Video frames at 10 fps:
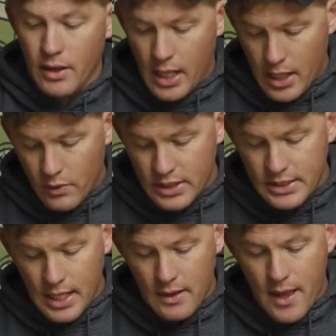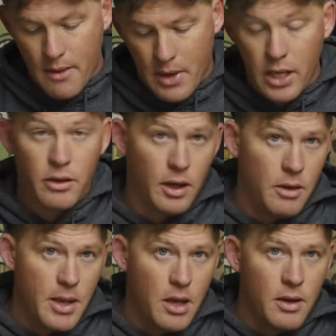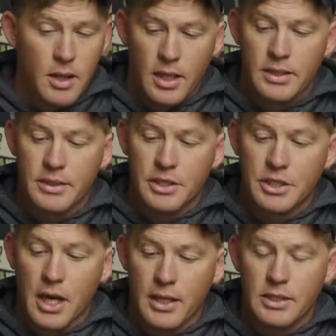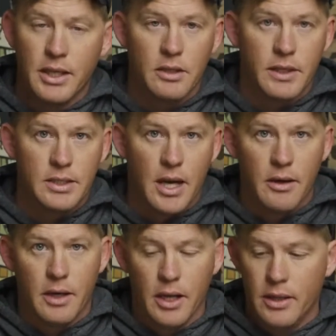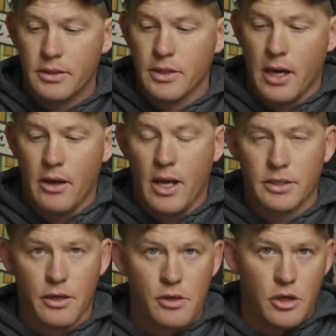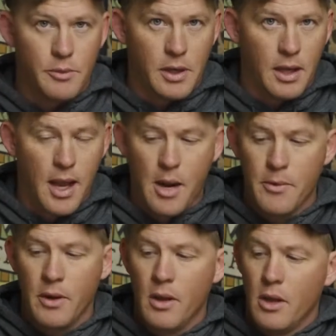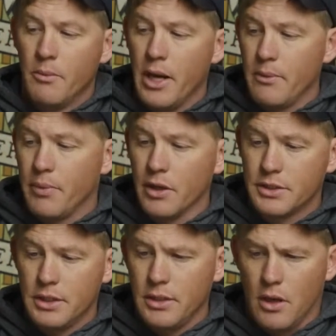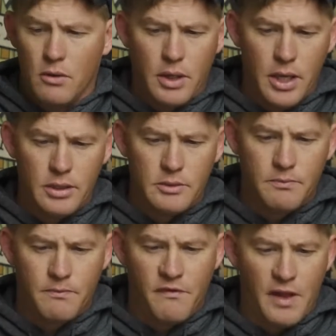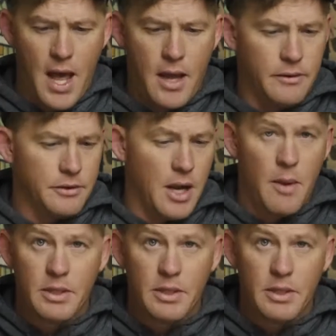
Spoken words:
I would say that my Unity mount is the shiniest thing on the entire gun, so I don't know how it's gonna show up on the camera, but in person, the whole gun's flat and drab.